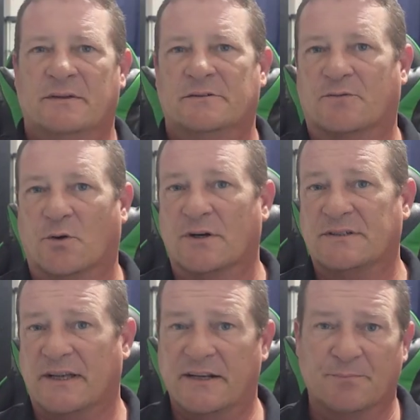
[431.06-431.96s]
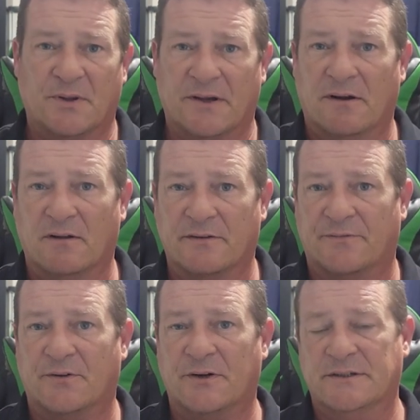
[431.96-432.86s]
So of course, I didn't play all of the
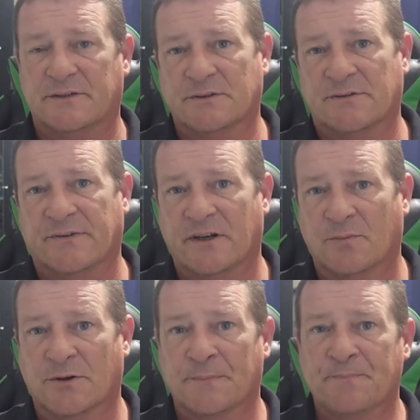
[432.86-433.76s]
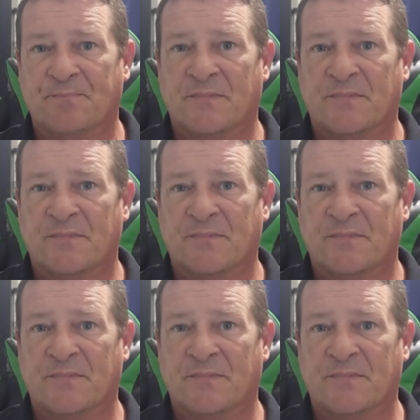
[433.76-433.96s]
footage that was available.